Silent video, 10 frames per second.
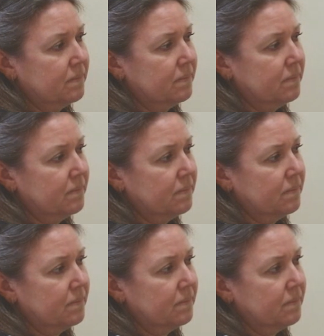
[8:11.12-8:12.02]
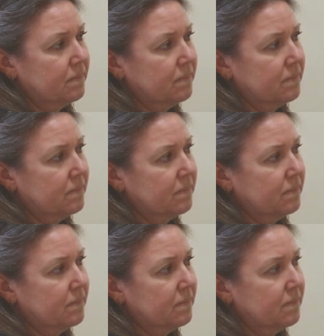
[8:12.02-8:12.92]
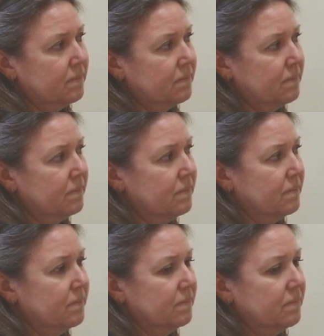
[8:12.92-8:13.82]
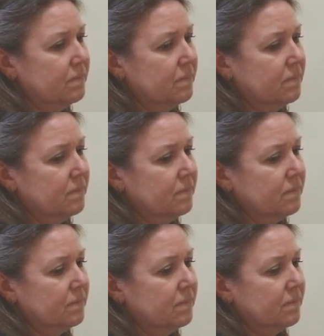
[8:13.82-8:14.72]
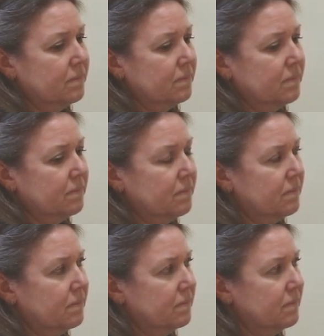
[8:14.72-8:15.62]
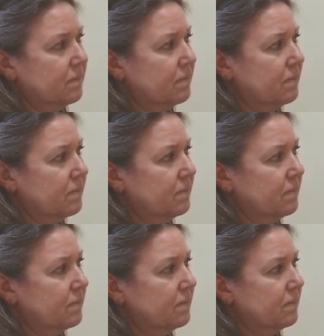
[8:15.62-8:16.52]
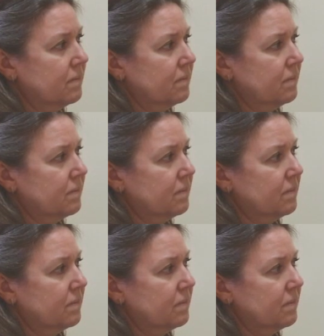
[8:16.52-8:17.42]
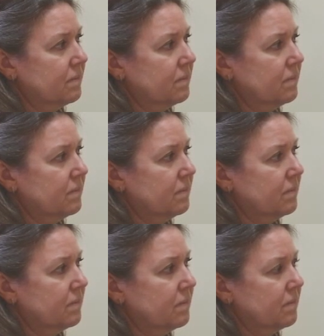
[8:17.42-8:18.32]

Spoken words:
This person isn't speaking.